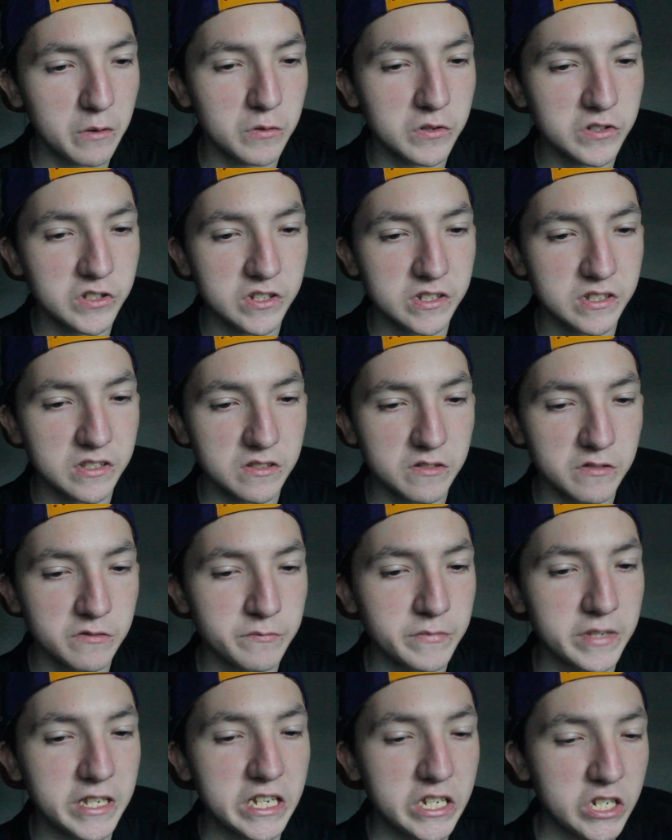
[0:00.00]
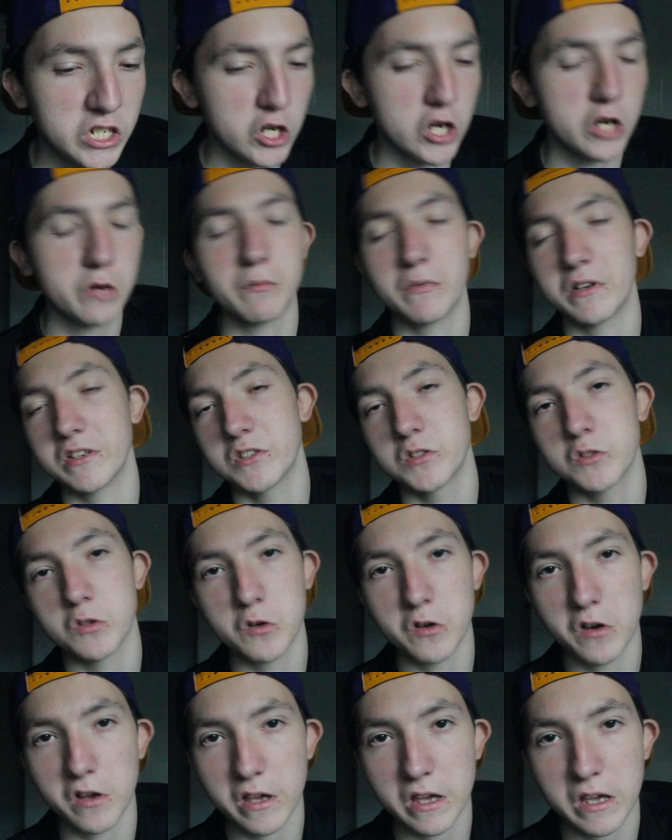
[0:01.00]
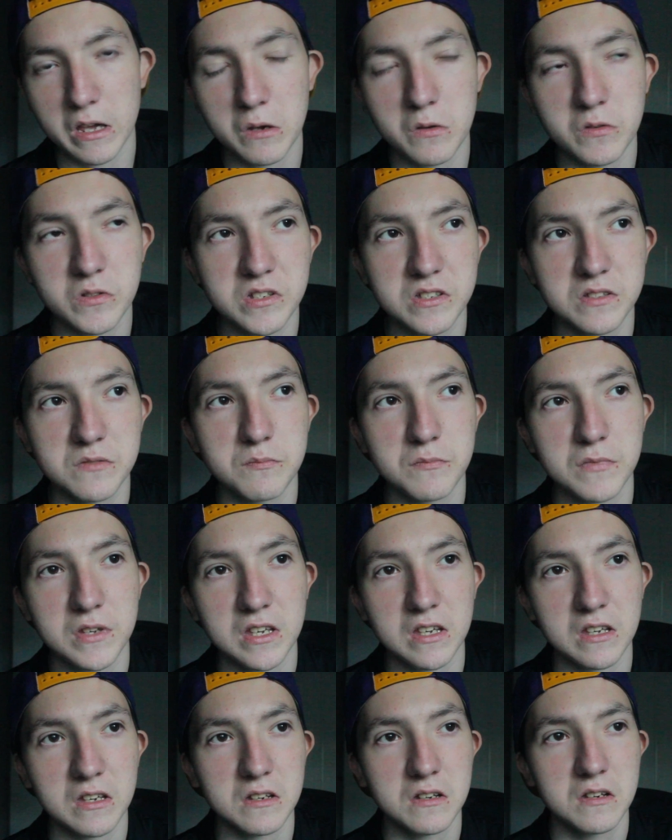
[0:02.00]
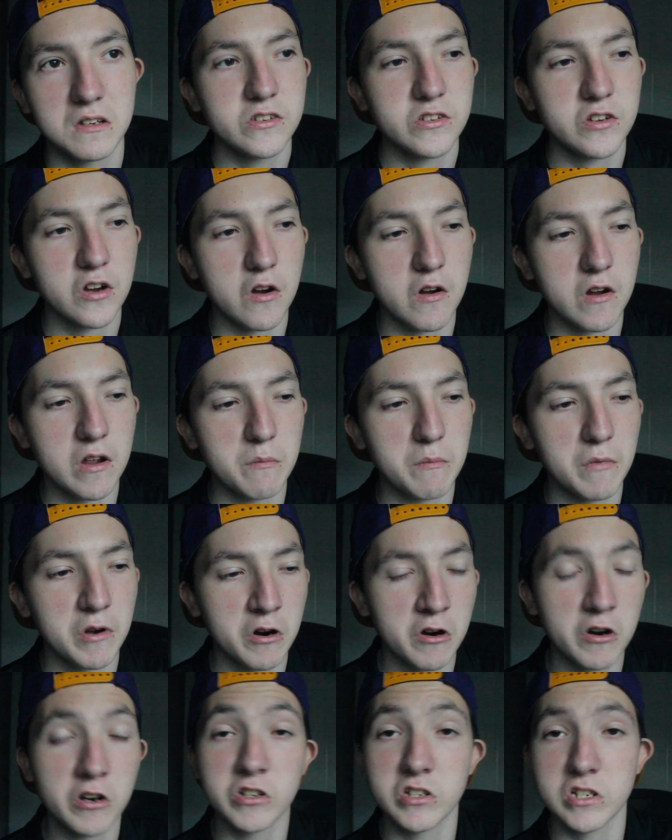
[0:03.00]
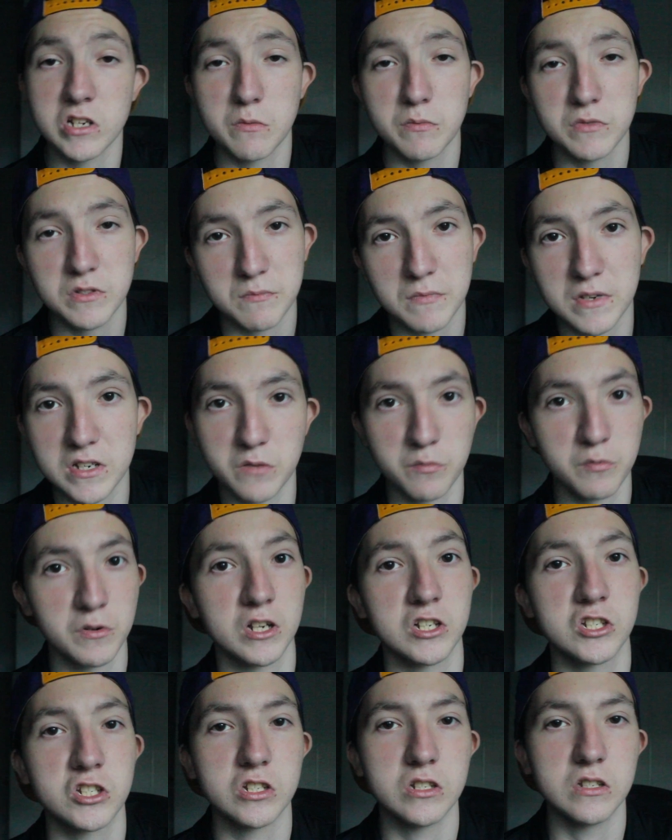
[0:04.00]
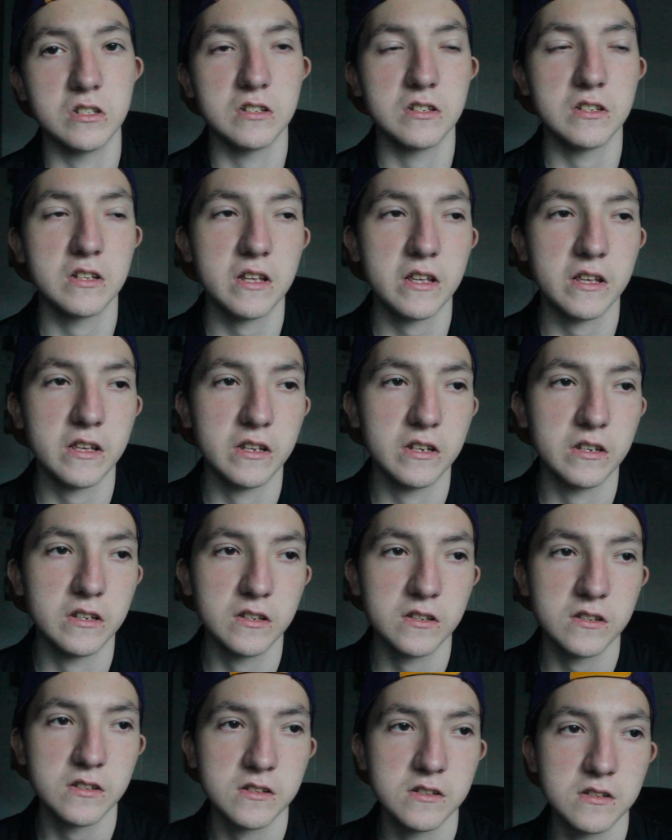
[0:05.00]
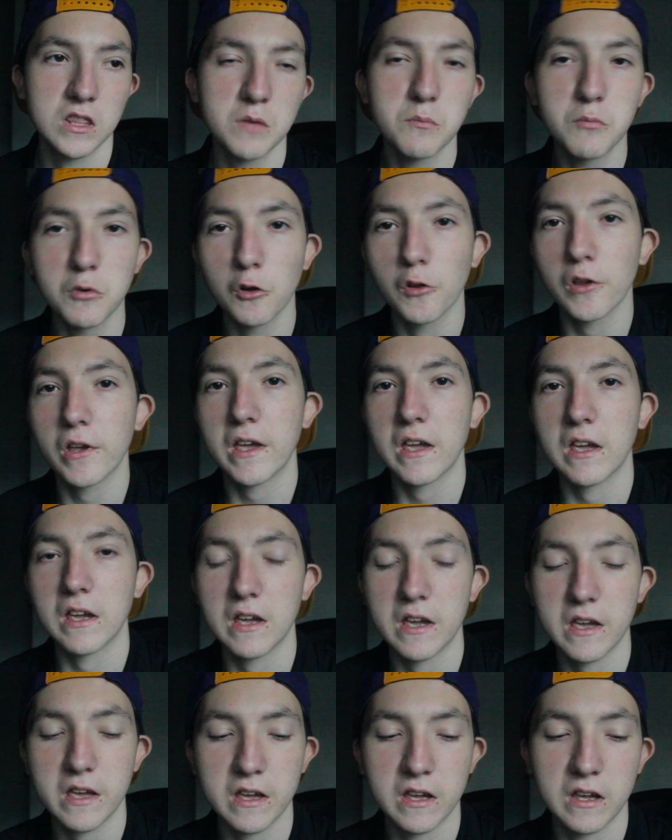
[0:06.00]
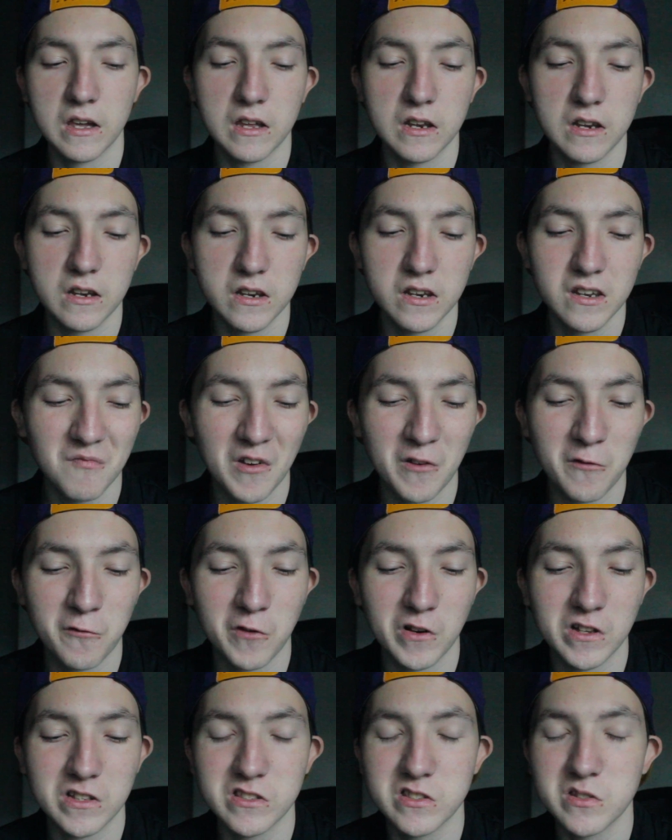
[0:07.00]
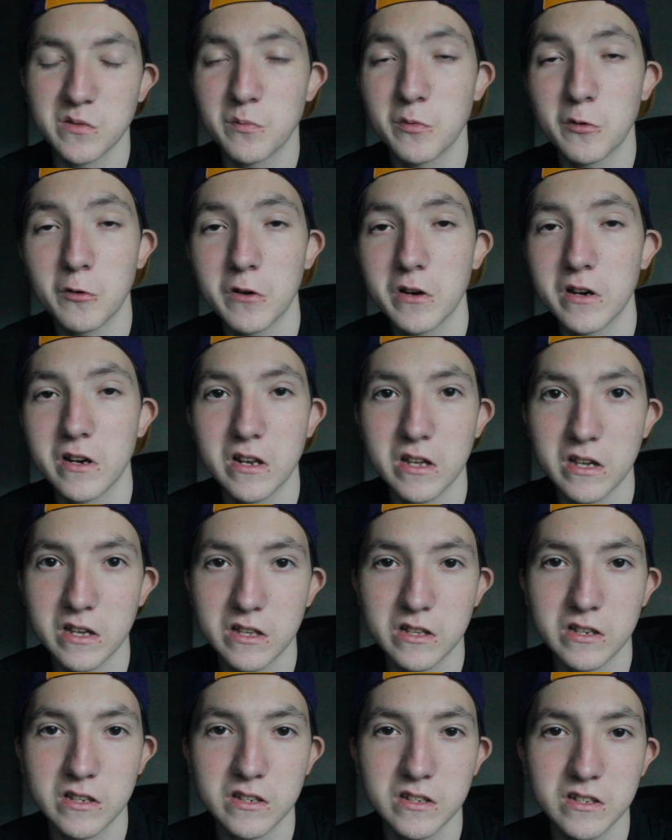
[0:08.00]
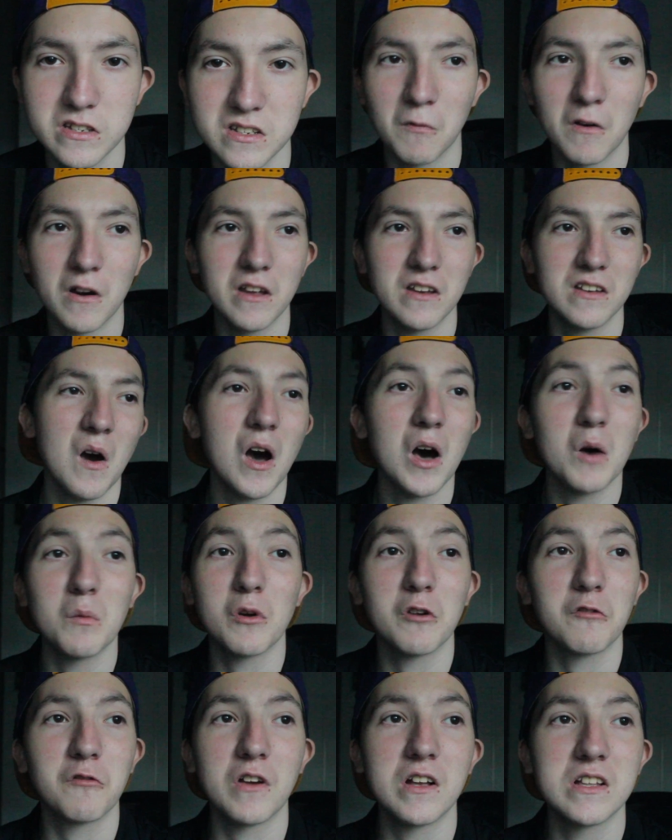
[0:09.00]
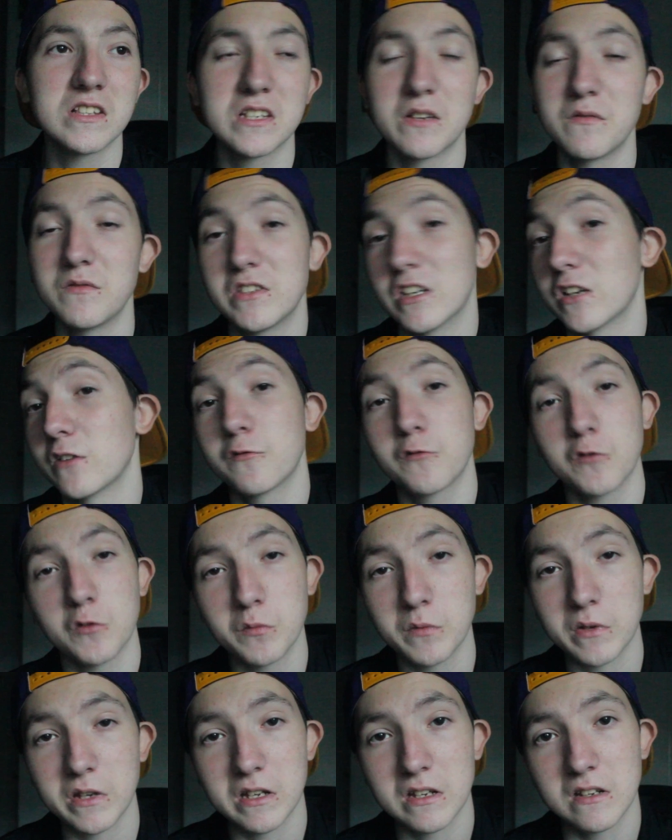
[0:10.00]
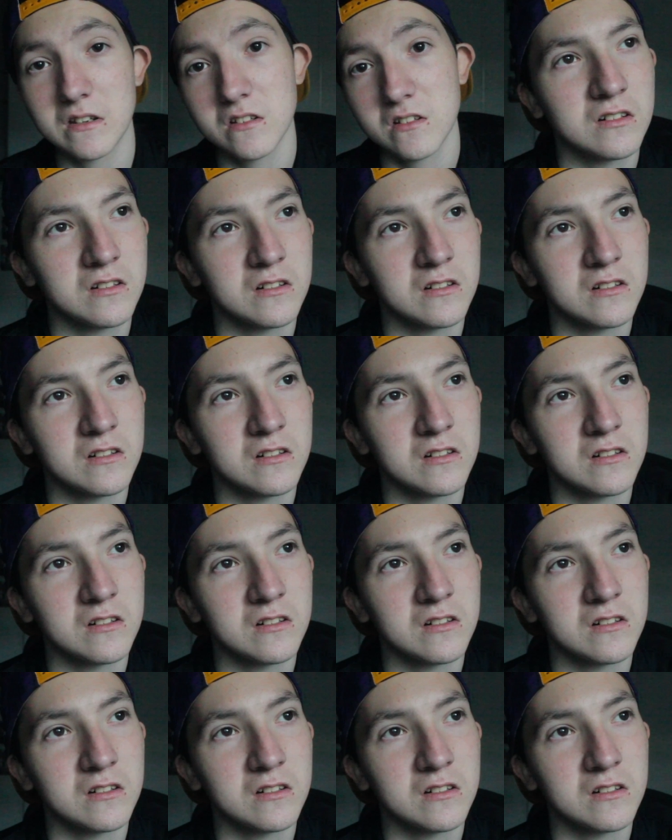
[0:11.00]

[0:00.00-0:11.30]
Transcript: It was just me sharing my story. It was just me sharing my hardships, my depression, and the bullying, and my friends' support, and what all my friends have done for me